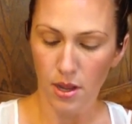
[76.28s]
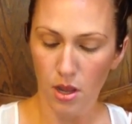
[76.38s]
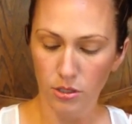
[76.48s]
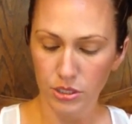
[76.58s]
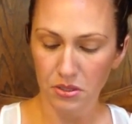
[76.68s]

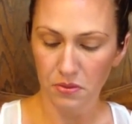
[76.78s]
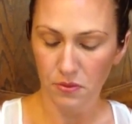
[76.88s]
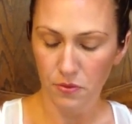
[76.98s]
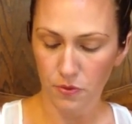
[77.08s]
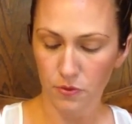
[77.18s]
I'll do
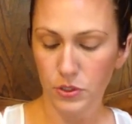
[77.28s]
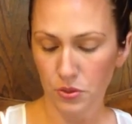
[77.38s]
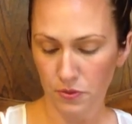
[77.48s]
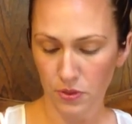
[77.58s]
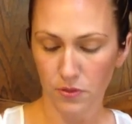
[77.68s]

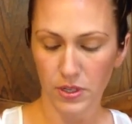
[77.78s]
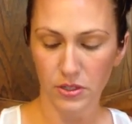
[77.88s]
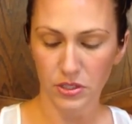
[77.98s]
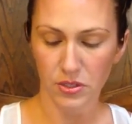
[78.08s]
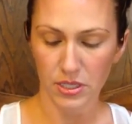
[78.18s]
it for the video
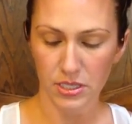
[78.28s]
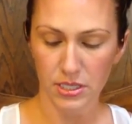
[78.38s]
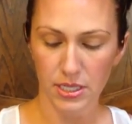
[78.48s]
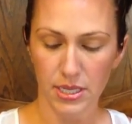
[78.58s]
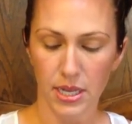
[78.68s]
so you can see,